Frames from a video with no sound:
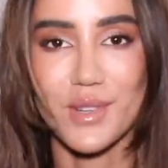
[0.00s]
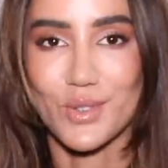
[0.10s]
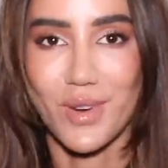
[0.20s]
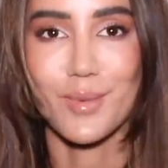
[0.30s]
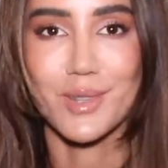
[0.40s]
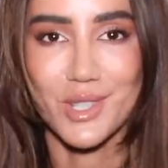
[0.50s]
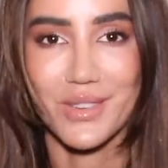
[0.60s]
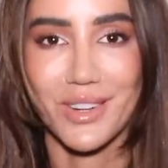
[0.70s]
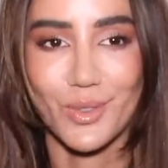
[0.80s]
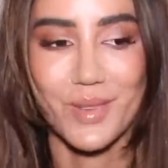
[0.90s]
much rubbish
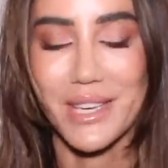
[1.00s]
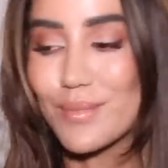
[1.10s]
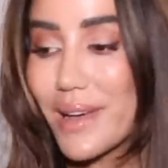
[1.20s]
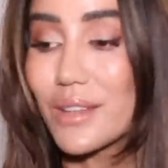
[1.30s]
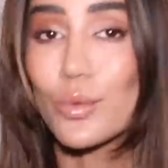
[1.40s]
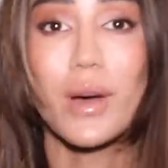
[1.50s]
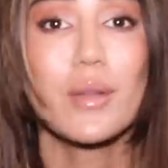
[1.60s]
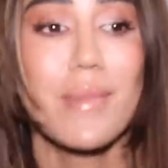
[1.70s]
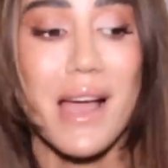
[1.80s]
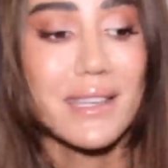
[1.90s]
around me, but
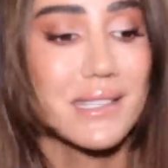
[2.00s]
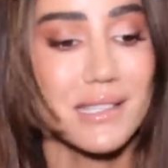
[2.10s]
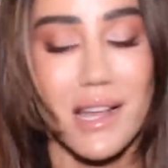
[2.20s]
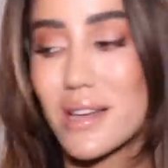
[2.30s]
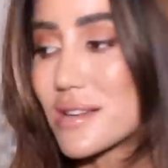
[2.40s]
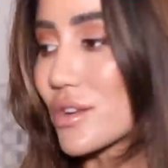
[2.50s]
one bag is done,